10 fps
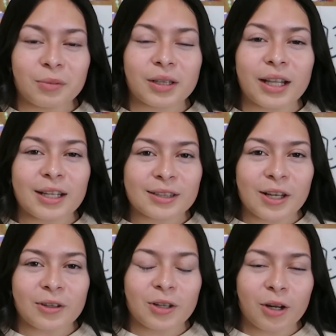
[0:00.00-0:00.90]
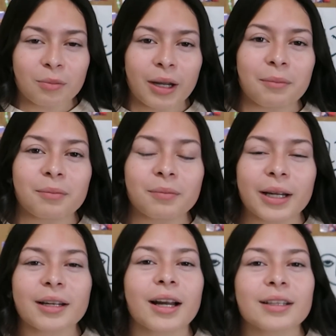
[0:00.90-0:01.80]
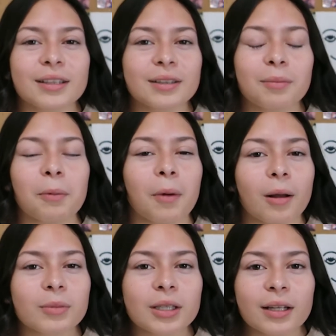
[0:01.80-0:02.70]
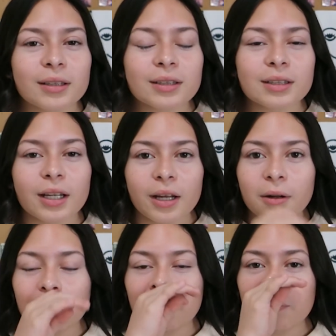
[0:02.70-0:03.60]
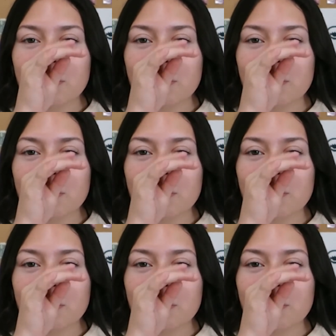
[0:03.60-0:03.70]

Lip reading: but that's how long my mom's cousin stayed.